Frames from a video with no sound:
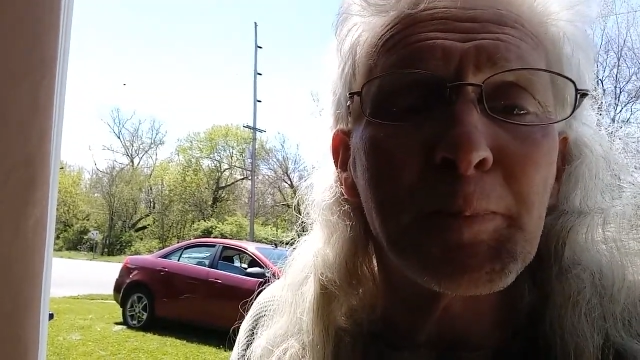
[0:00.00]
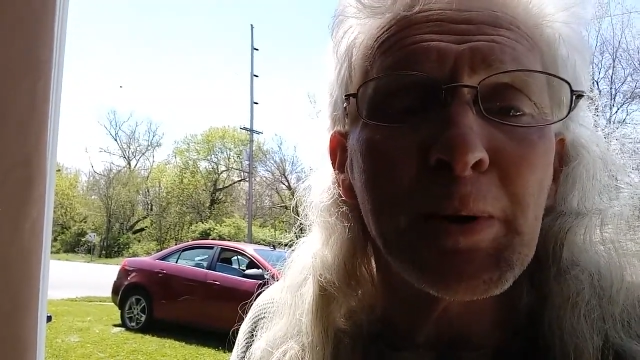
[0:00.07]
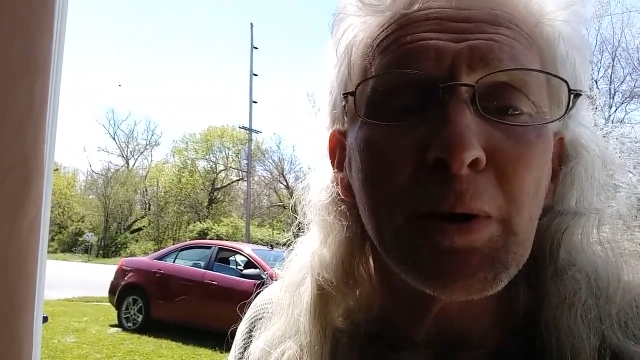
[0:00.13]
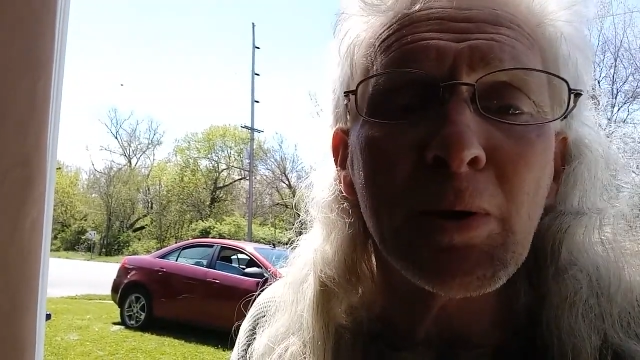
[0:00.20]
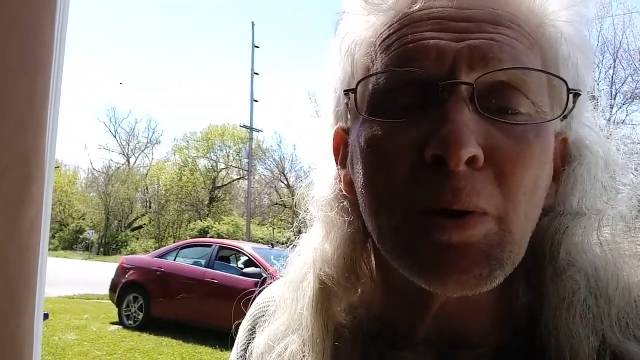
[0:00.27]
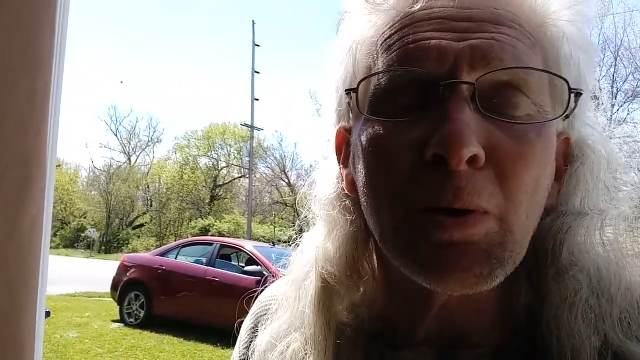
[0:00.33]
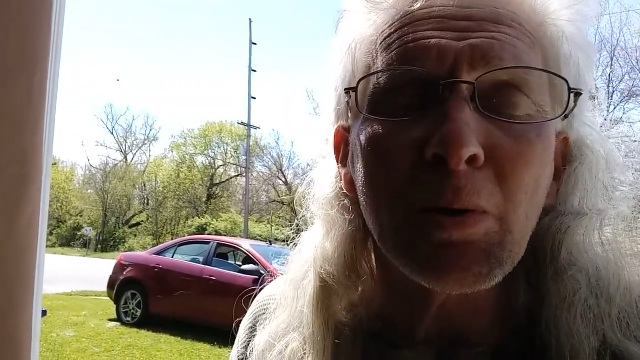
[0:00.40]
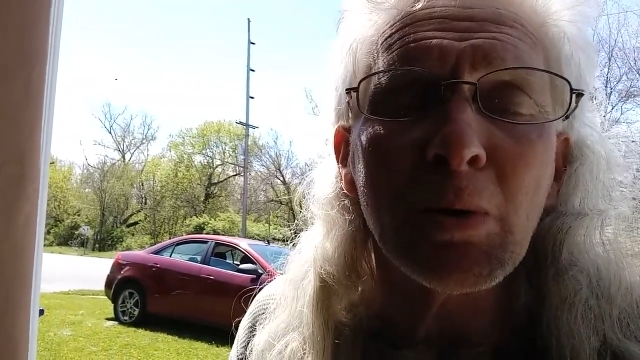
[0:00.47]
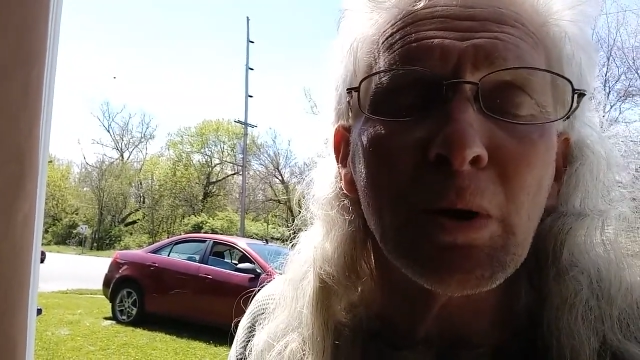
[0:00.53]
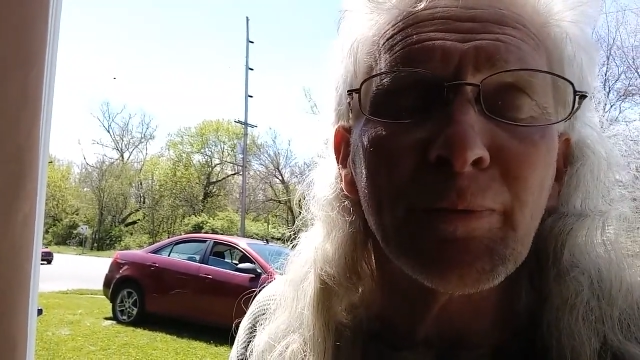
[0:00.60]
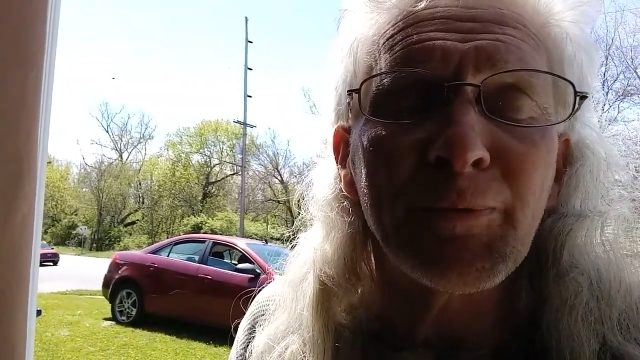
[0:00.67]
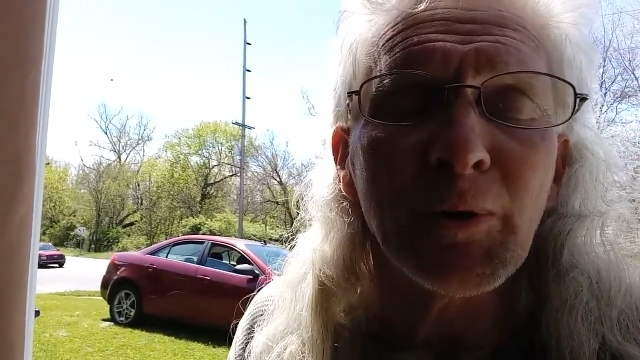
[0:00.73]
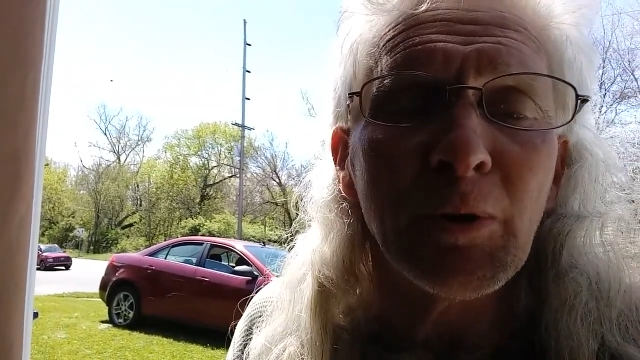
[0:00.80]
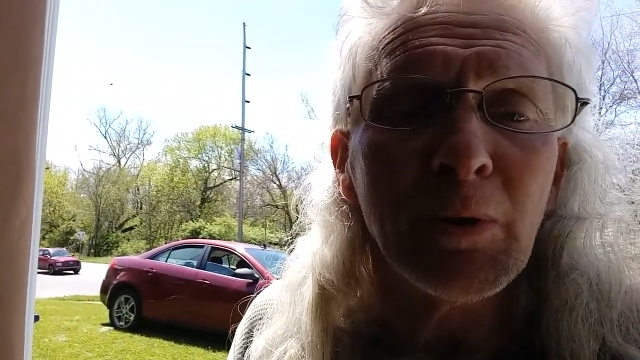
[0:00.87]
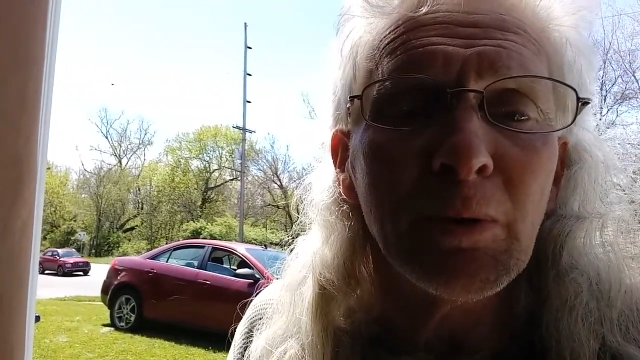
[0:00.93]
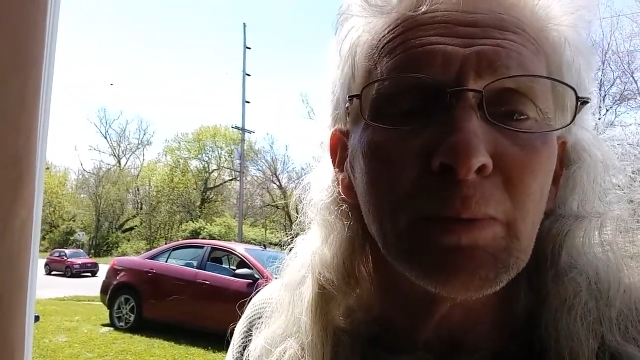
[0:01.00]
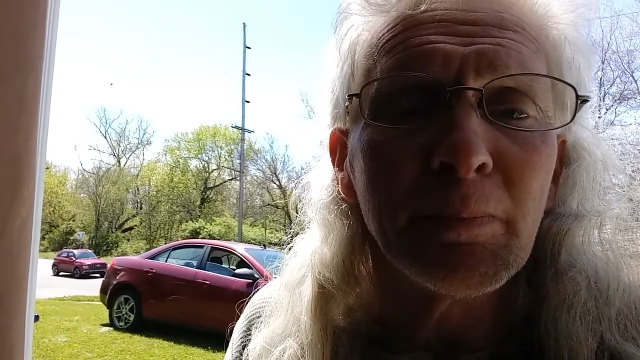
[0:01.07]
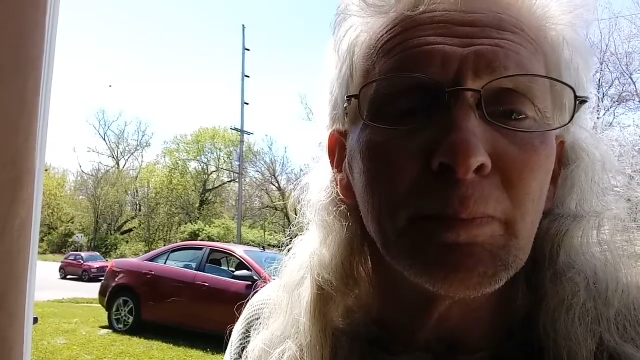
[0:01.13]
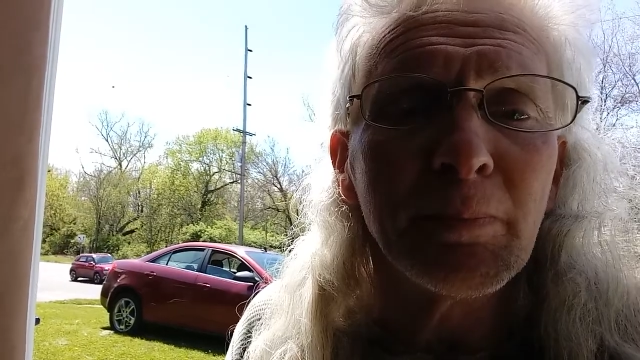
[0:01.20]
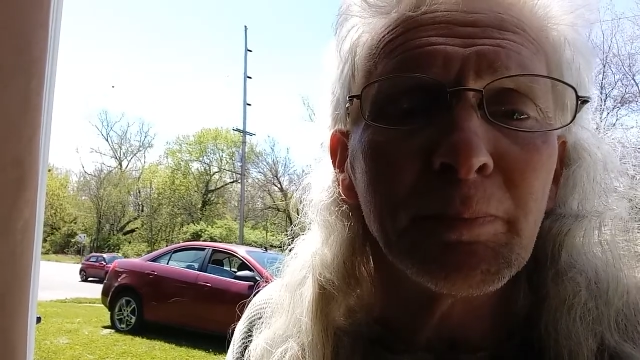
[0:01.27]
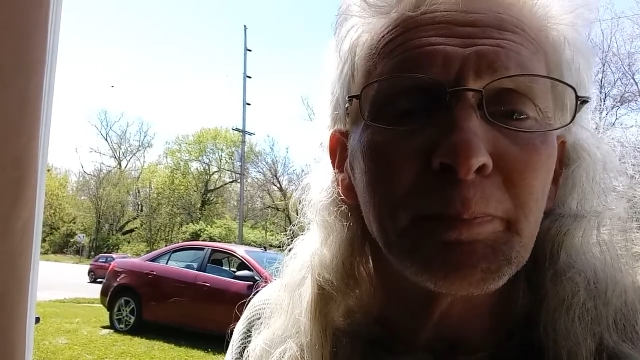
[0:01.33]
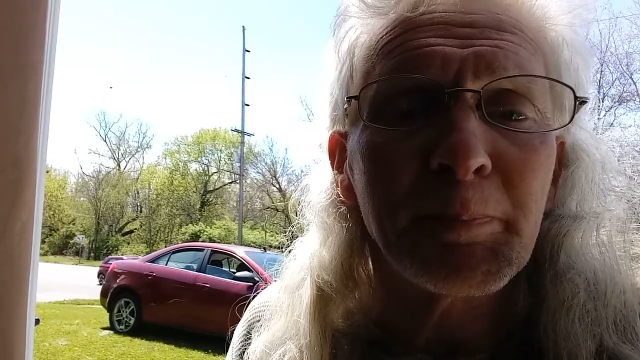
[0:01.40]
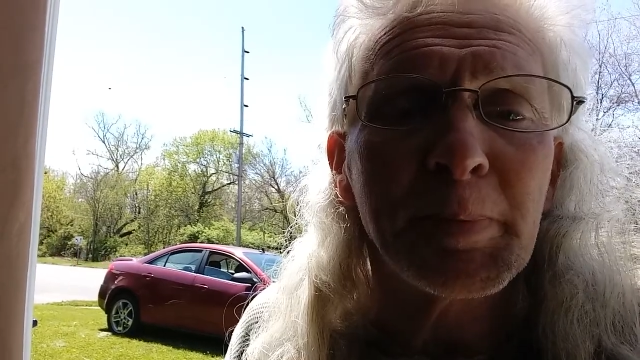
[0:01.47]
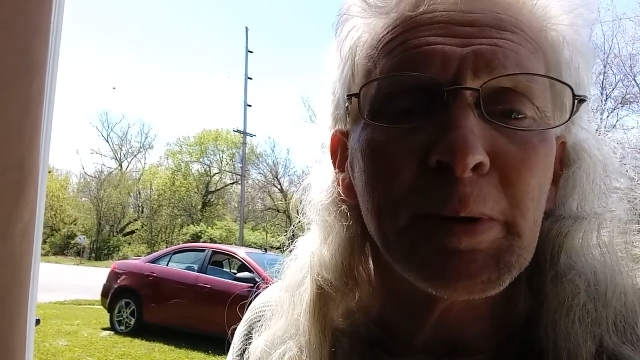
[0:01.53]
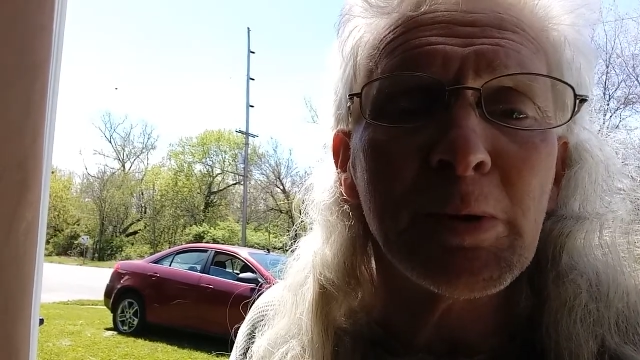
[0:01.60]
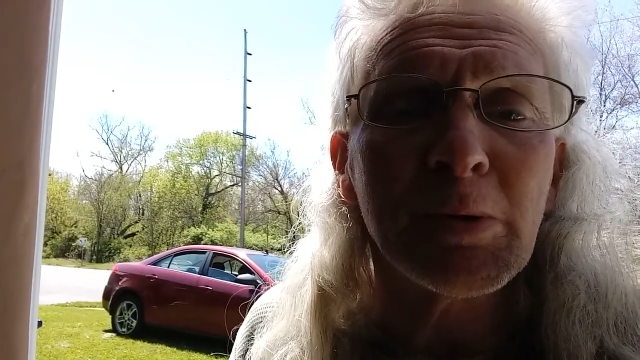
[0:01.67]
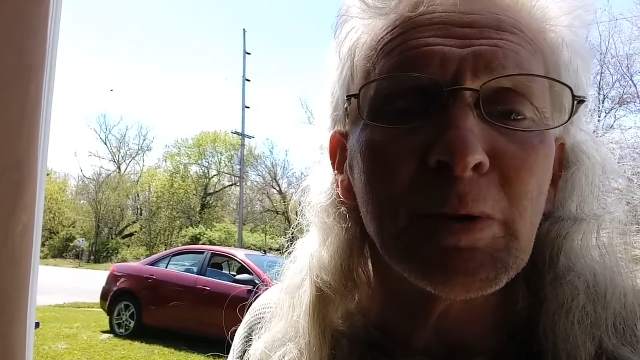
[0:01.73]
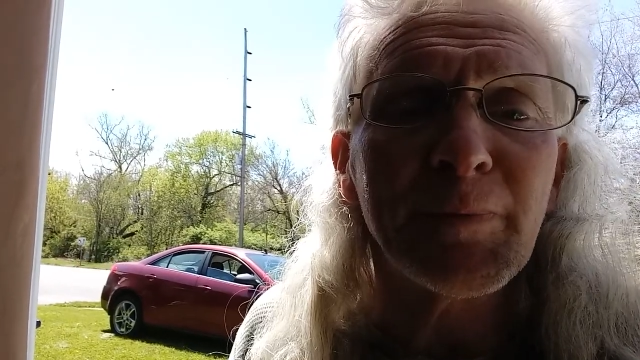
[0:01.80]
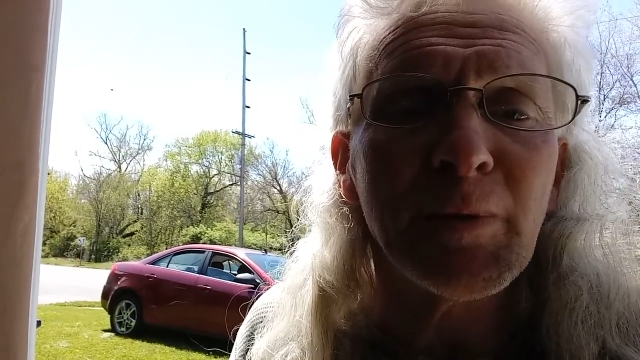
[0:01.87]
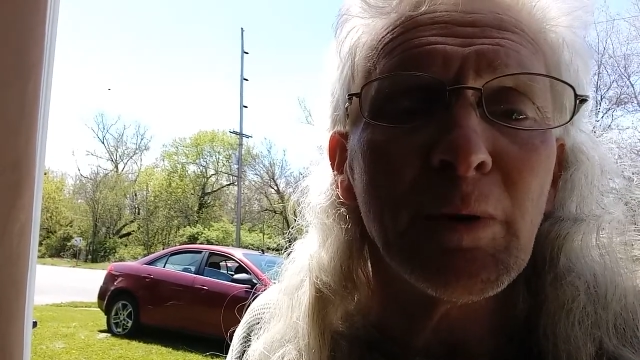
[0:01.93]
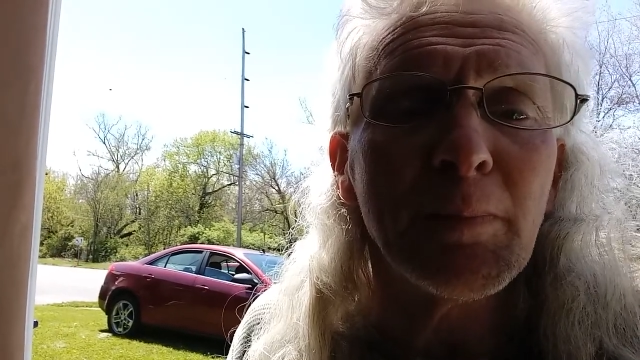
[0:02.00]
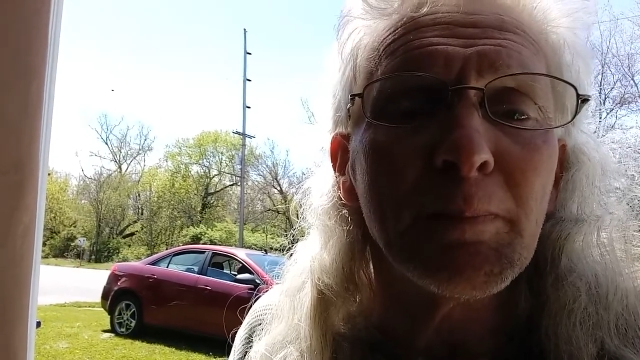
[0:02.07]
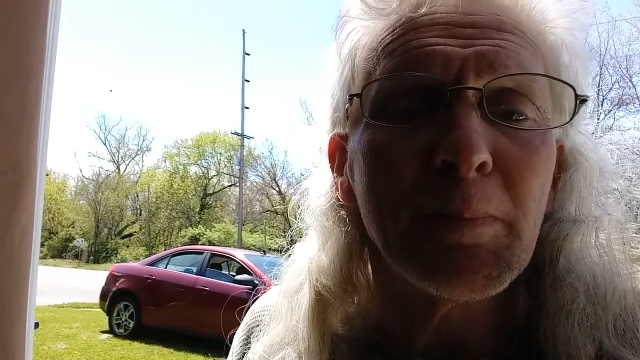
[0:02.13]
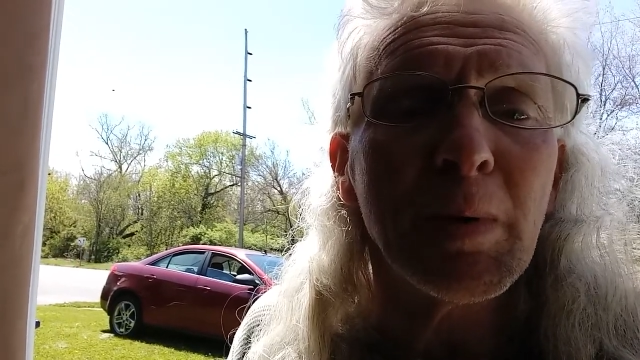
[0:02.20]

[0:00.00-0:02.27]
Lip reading: beautiful, beautiful